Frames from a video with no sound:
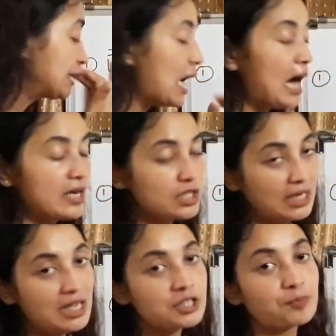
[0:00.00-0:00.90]
charge,
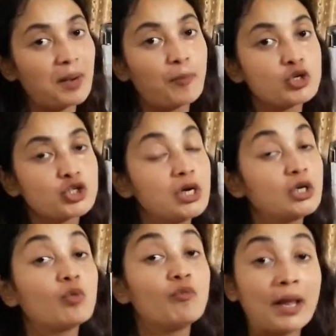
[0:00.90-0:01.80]
E is
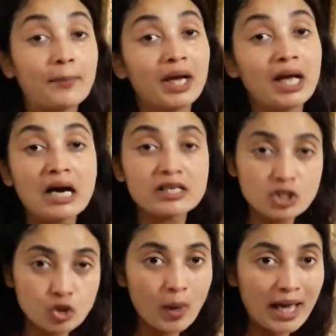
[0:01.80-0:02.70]
proportional to 1 by R
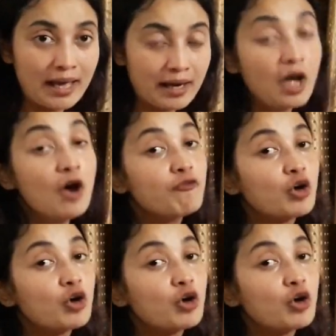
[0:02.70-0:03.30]
square.